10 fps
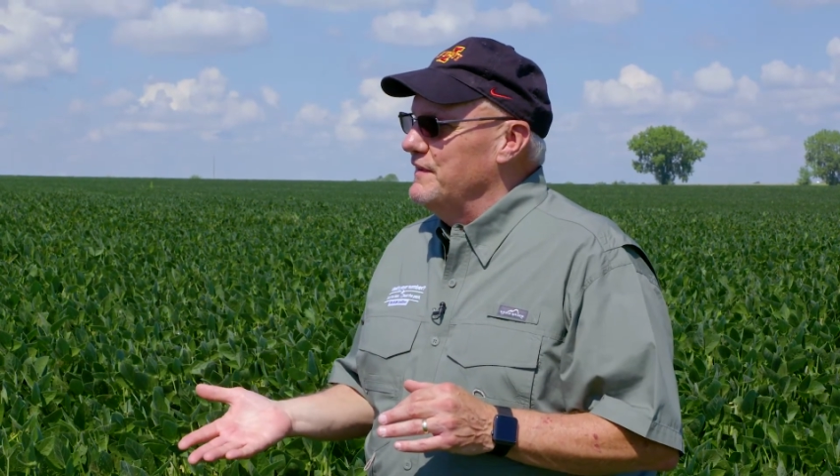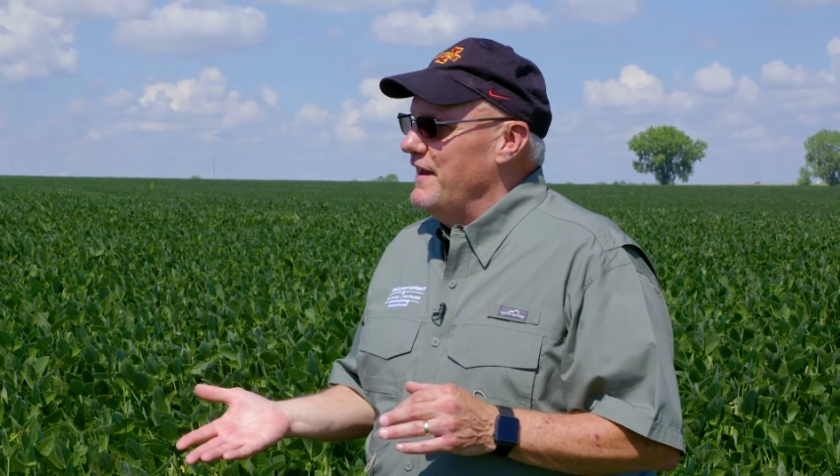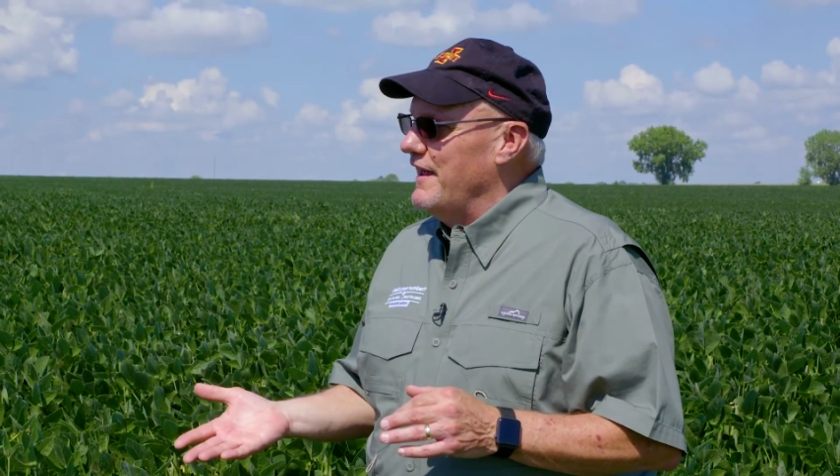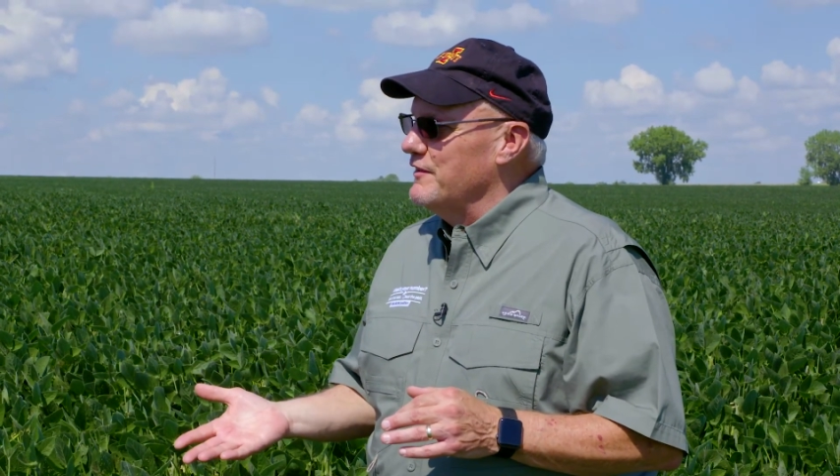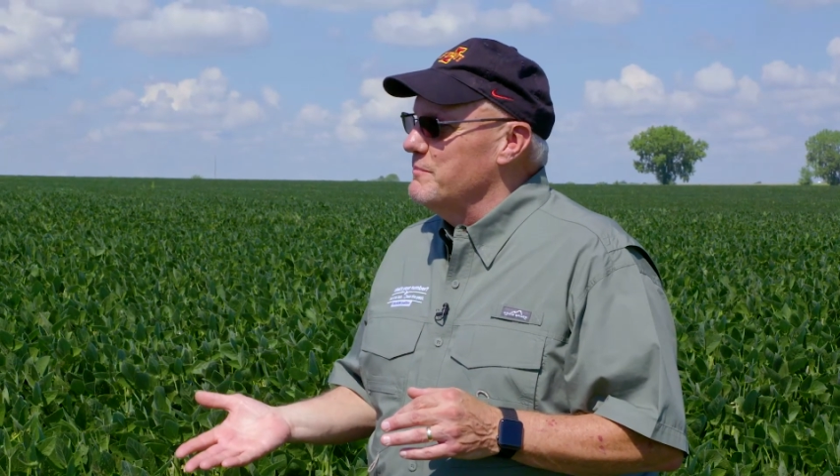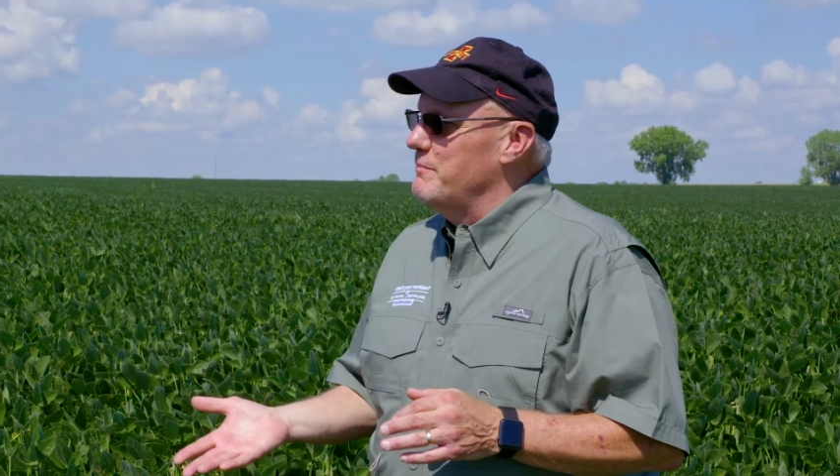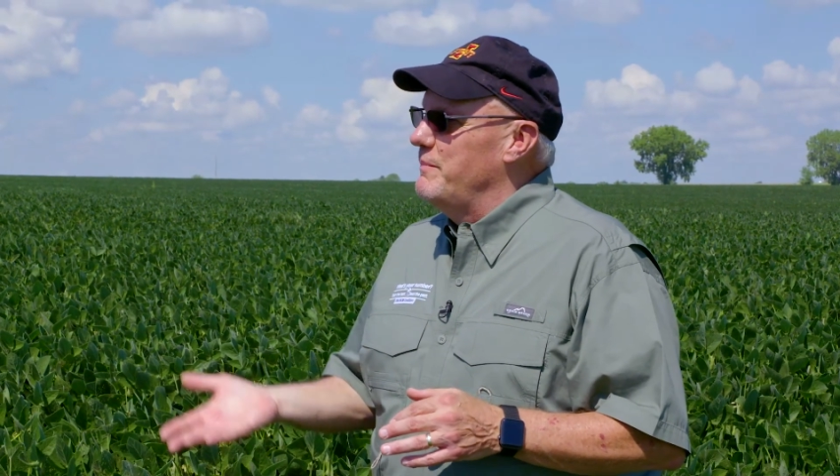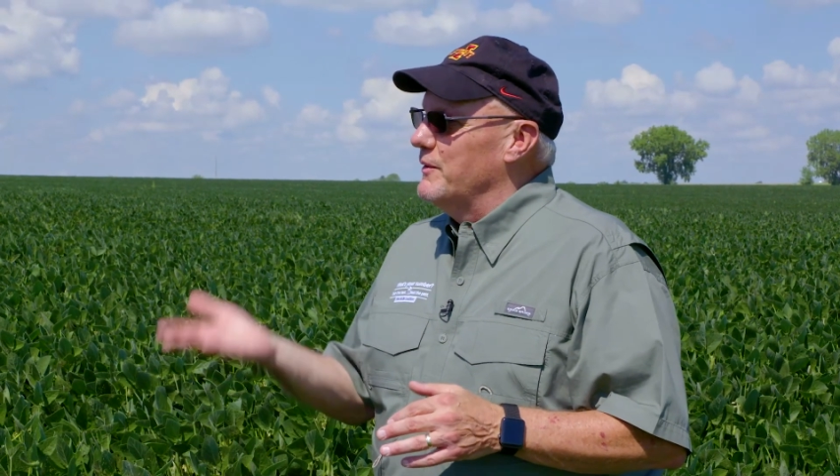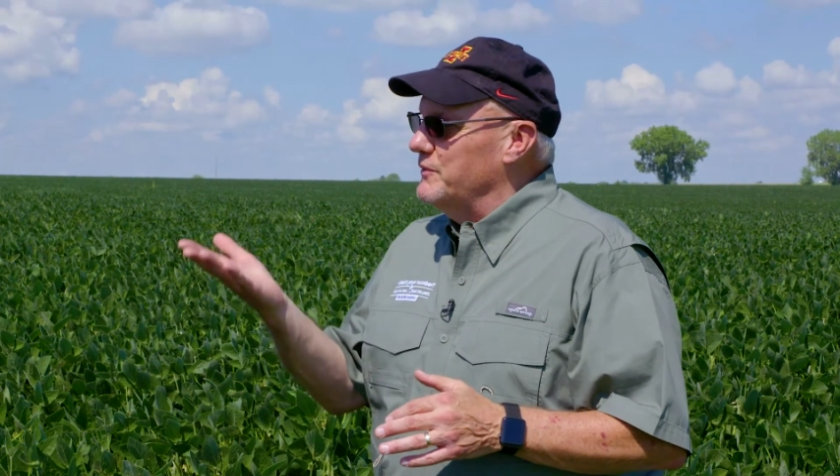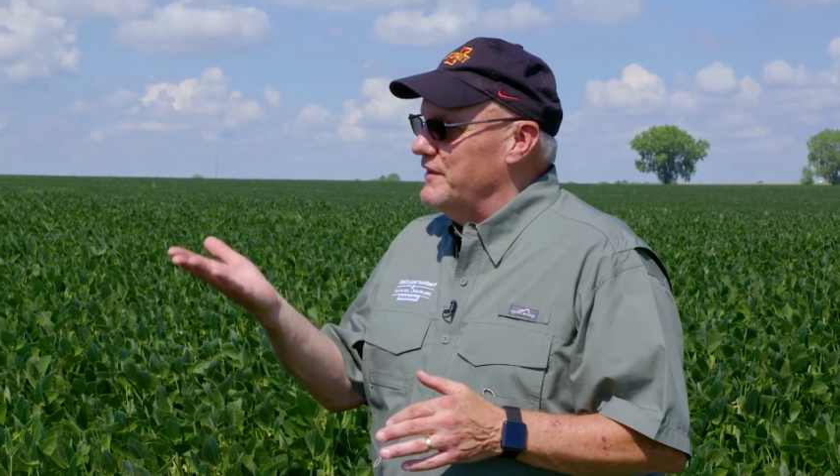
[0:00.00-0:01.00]
has
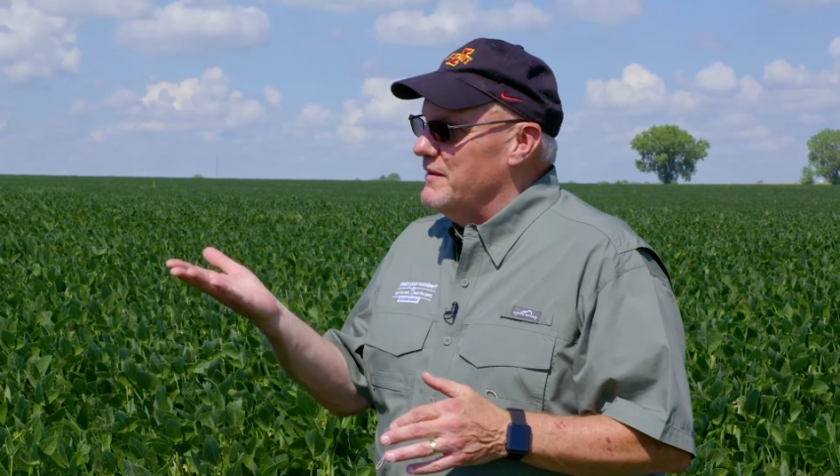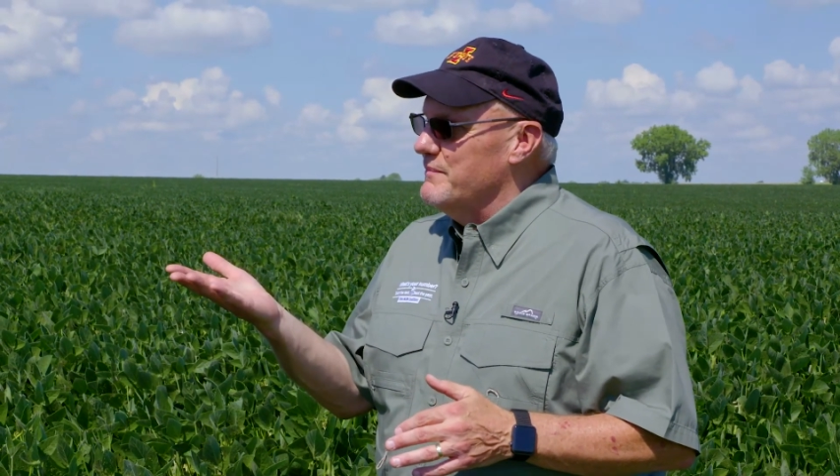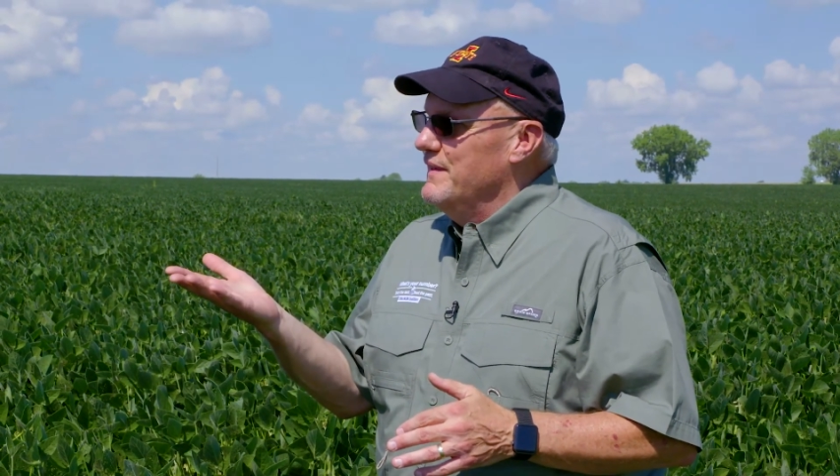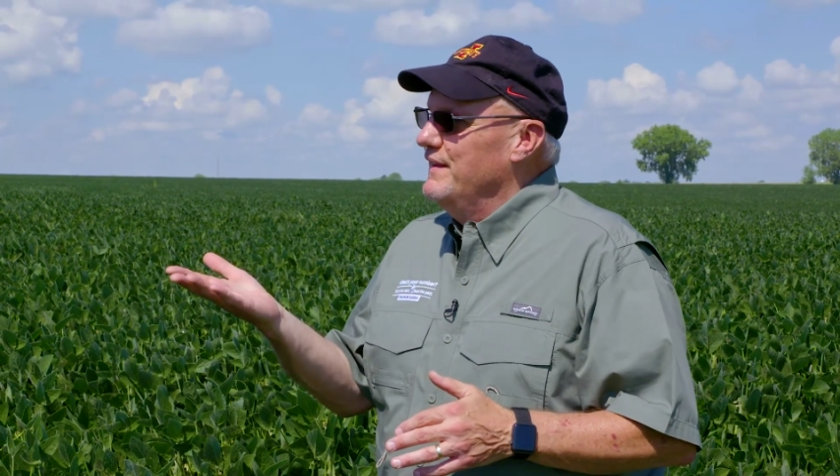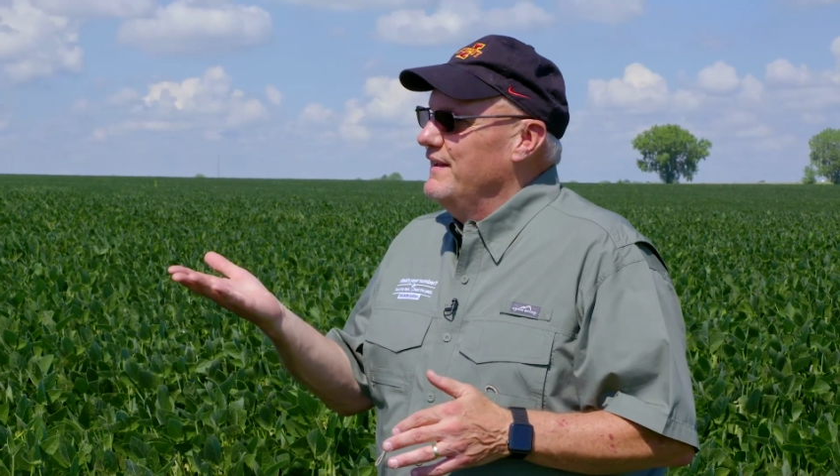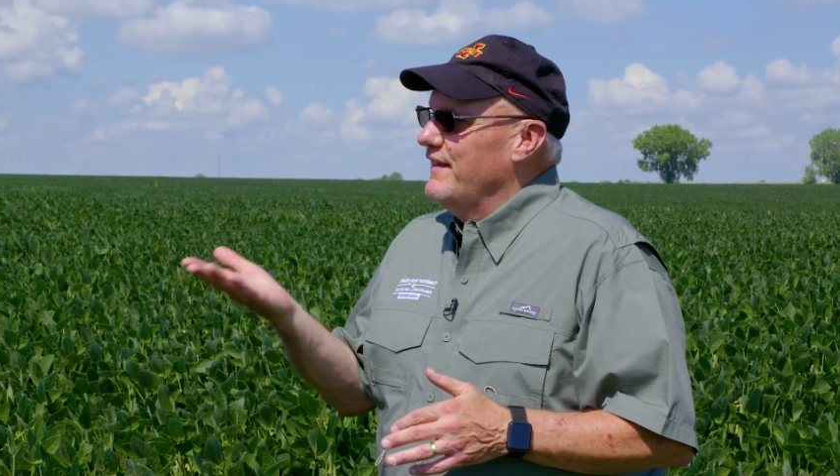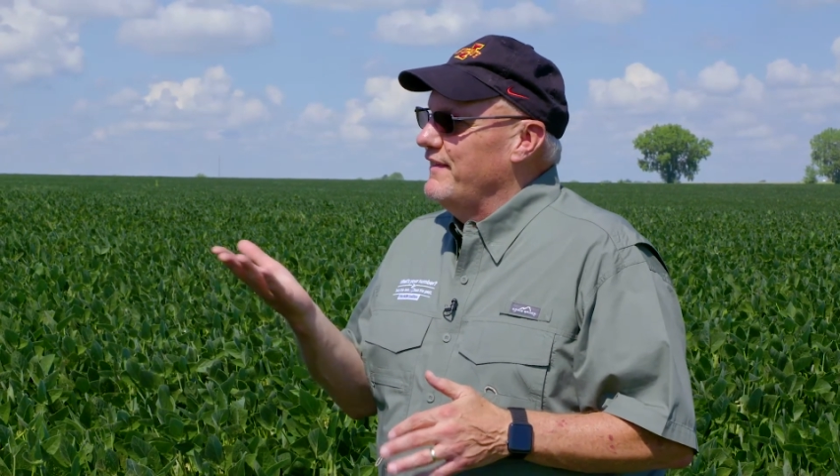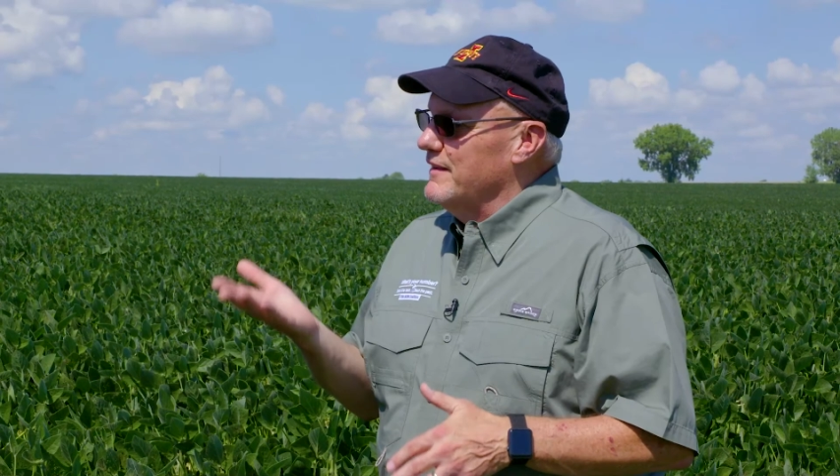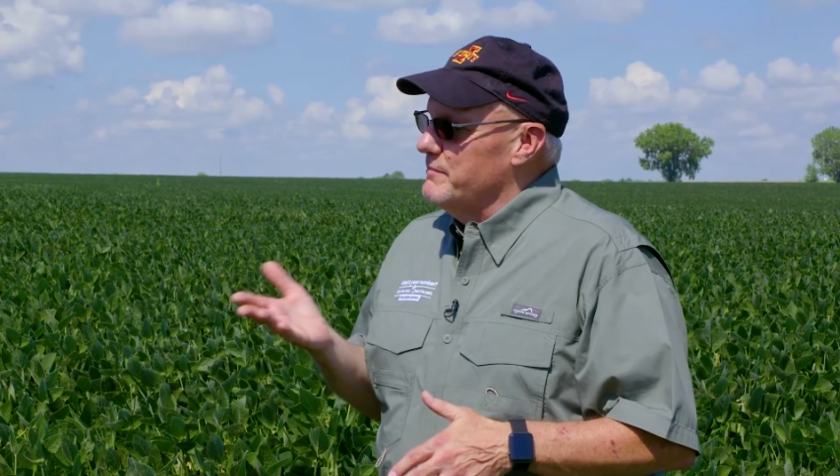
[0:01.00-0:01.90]
built up the